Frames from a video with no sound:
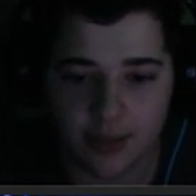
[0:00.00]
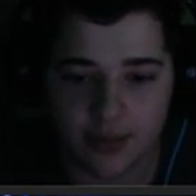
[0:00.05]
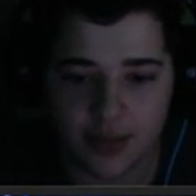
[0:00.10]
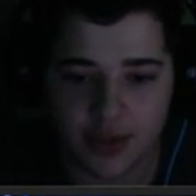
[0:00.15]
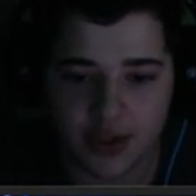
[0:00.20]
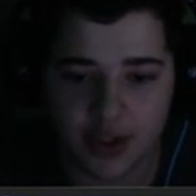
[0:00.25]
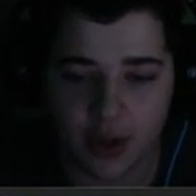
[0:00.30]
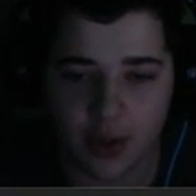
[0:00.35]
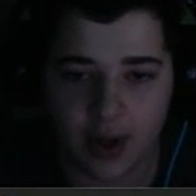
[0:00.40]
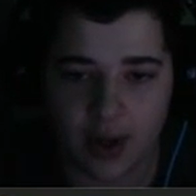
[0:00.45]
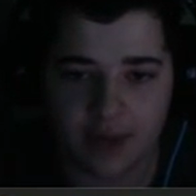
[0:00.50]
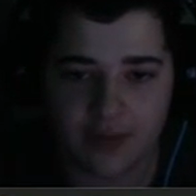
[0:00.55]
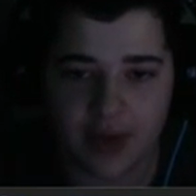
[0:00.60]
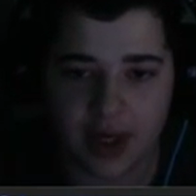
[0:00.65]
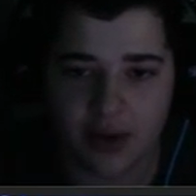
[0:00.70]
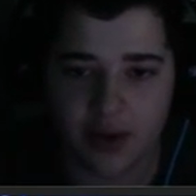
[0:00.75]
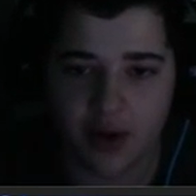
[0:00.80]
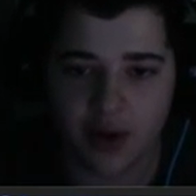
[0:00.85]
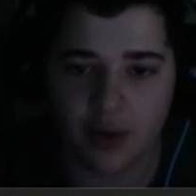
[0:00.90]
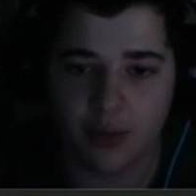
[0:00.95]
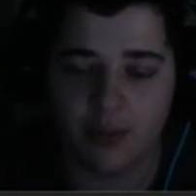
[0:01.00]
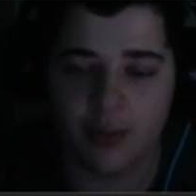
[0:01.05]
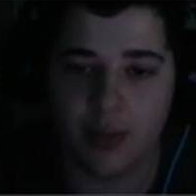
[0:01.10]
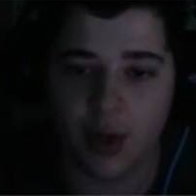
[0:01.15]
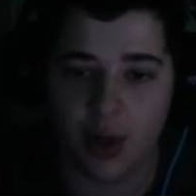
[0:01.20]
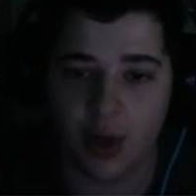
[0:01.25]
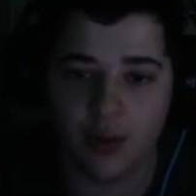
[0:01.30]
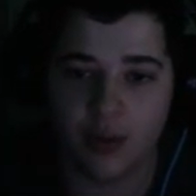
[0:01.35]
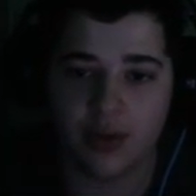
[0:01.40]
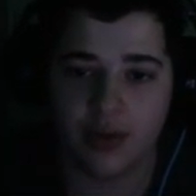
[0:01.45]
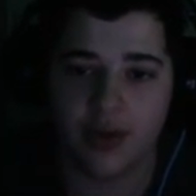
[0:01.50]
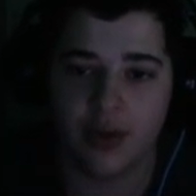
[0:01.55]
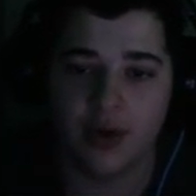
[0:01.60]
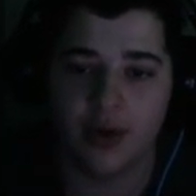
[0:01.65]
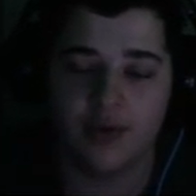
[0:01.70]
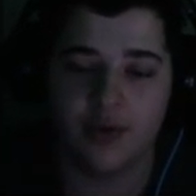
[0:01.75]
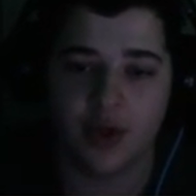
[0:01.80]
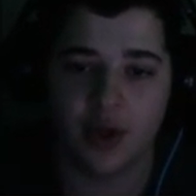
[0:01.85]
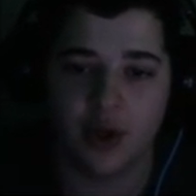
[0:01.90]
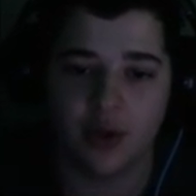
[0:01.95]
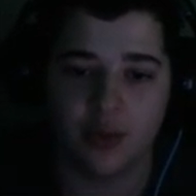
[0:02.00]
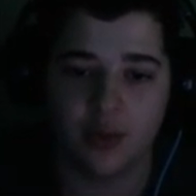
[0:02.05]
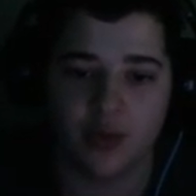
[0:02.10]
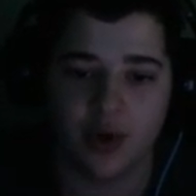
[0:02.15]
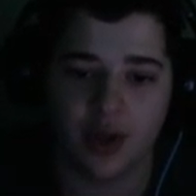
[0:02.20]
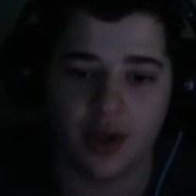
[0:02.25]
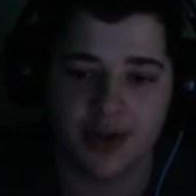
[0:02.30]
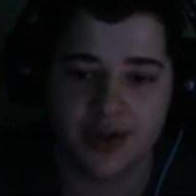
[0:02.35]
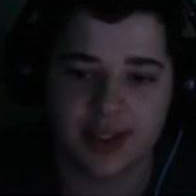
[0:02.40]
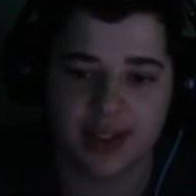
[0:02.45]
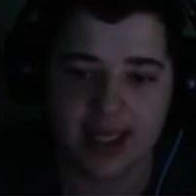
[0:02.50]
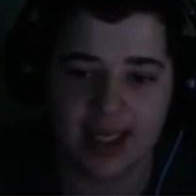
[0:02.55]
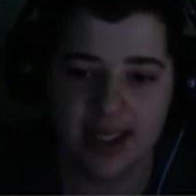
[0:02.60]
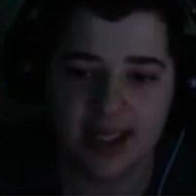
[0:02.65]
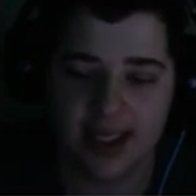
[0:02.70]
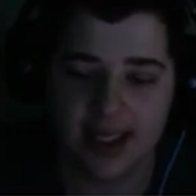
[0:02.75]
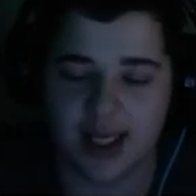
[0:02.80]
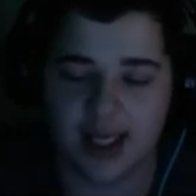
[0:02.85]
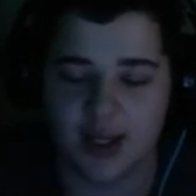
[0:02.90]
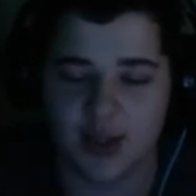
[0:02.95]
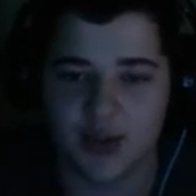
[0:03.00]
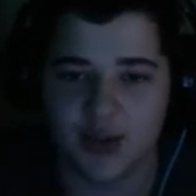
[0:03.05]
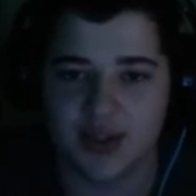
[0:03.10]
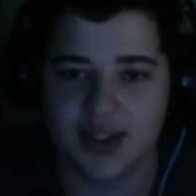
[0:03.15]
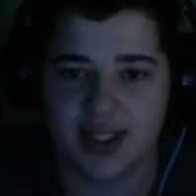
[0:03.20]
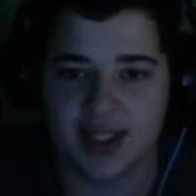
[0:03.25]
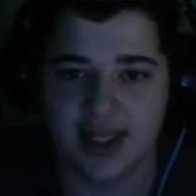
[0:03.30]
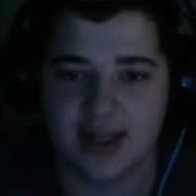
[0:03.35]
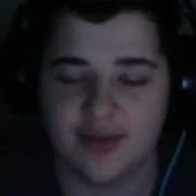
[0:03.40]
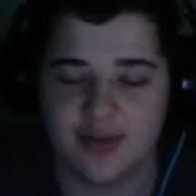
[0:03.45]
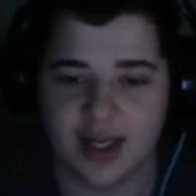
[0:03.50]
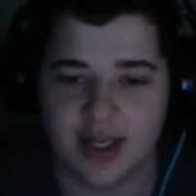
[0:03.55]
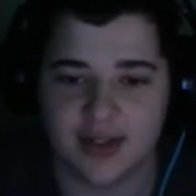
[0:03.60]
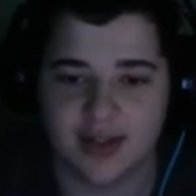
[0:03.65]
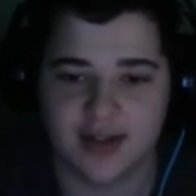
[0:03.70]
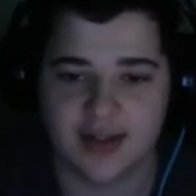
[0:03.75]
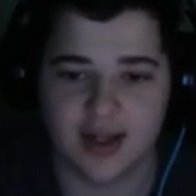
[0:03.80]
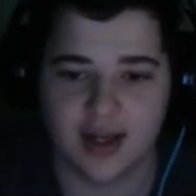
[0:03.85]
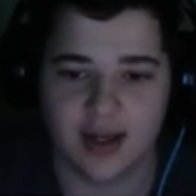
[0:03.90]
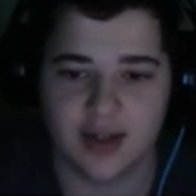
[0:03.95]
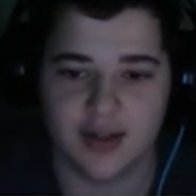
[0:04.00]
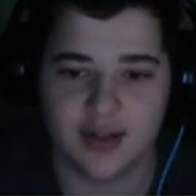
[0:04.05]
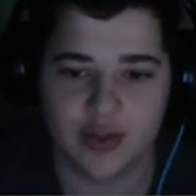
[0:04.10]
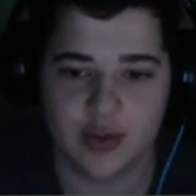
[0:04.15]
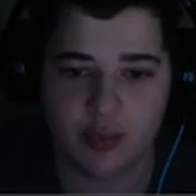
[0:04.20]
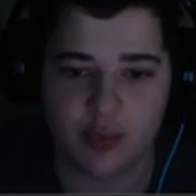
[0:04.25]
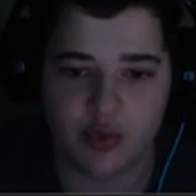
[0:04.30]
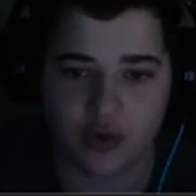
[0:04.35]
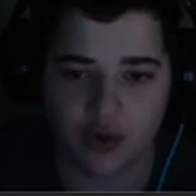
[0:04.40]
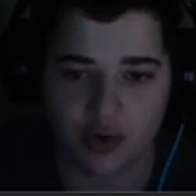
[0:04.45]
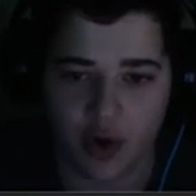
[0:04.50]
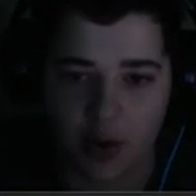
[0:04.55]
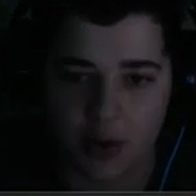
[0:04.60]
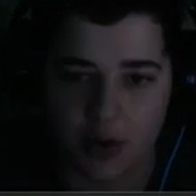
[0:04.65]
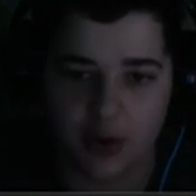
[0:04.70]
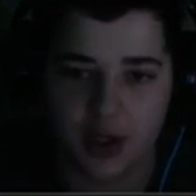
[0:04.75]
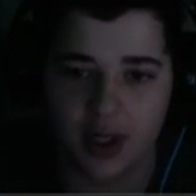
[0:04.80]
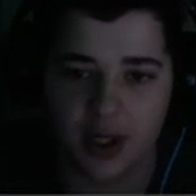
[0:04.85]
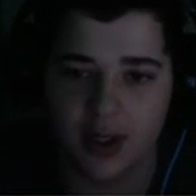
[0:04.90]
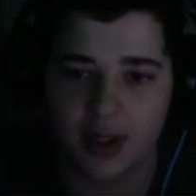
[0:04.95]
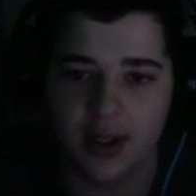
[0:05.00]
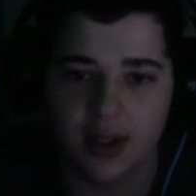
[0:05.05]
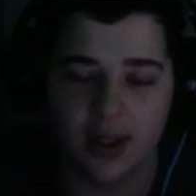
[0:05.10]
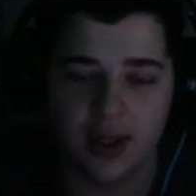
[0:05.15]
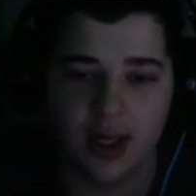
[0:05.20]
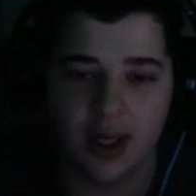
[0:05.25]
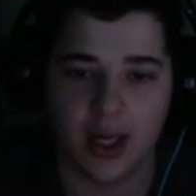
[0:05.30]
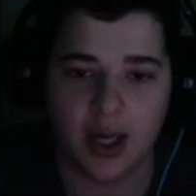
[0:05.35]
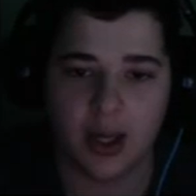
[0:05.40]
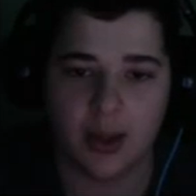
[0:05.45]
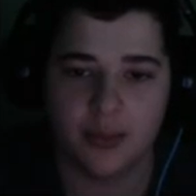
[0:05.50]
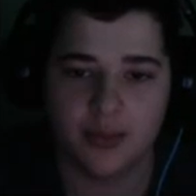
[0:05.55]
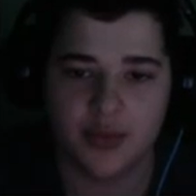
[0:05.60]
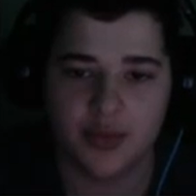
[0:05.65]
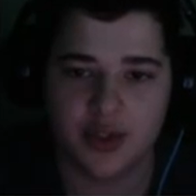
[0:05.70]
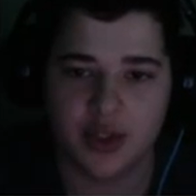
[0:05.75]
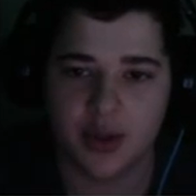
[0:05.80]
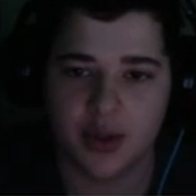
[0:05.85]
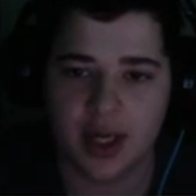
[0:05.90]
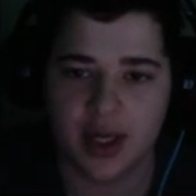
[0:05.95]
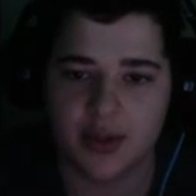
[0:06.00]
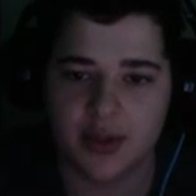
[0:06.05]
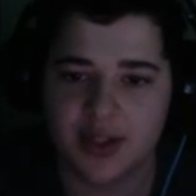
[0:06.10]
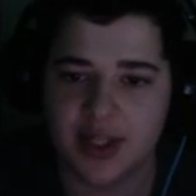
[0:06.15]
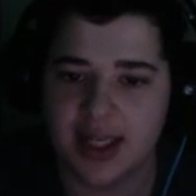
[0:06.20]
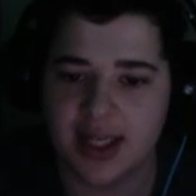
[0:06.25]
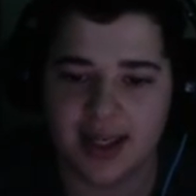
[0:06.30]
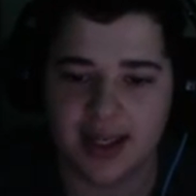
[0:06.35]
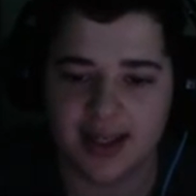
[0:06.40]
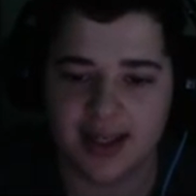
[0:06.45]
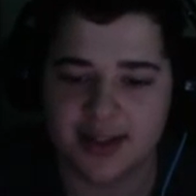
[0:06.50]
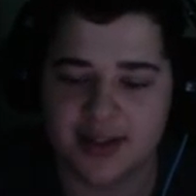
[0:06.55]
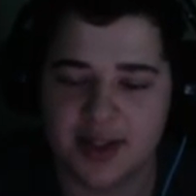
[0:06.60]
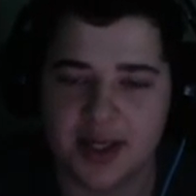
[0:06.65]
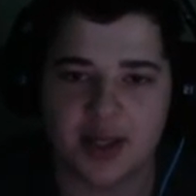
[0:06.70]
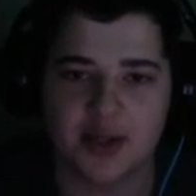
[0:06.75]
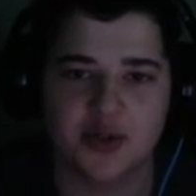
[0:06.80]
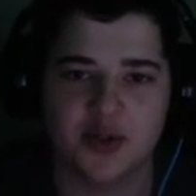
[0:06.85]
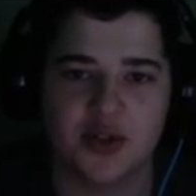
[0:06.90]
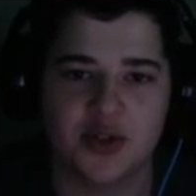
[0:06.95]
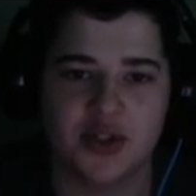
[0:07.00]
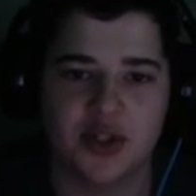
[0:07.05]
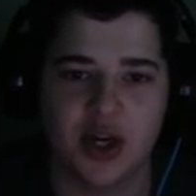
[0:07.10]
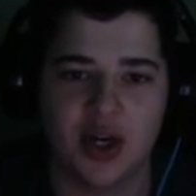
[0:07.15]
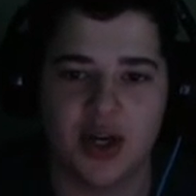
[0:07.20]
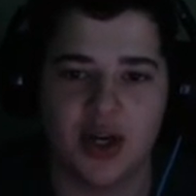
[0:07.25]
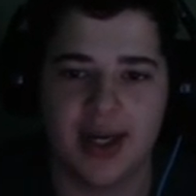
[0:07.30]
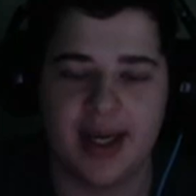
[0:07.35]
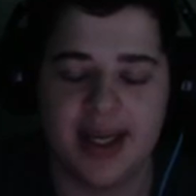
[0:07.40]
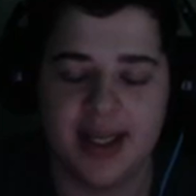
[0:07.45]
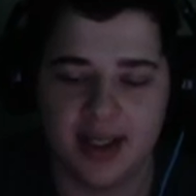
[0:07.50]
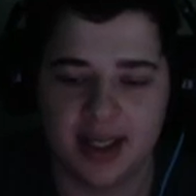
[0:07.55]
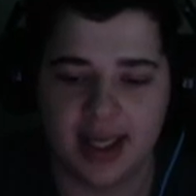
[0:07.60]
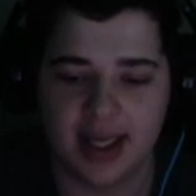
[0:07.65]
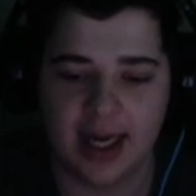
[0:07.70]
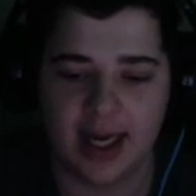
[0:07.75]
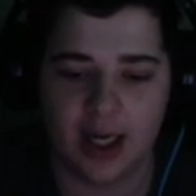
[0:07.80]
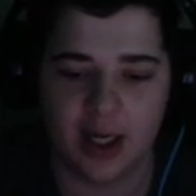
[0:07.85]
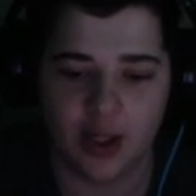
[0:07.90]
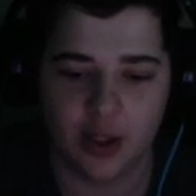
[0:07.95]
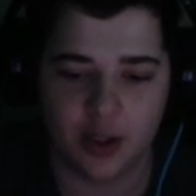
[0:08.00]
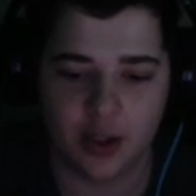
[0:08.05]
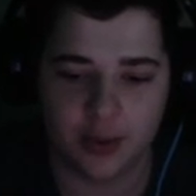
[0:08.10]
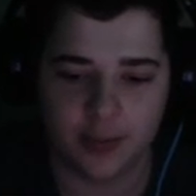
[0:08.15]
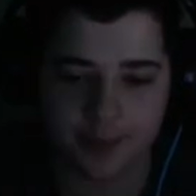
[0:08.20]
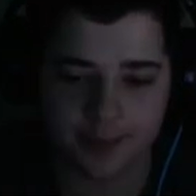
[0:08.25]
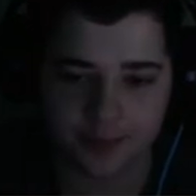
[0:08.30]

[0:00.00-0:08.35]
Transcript: So I've now got both of the Good Brothers in Neon tier Valentine's pro'd. So yeah, I'll take it. It's an extra star in the catalogue.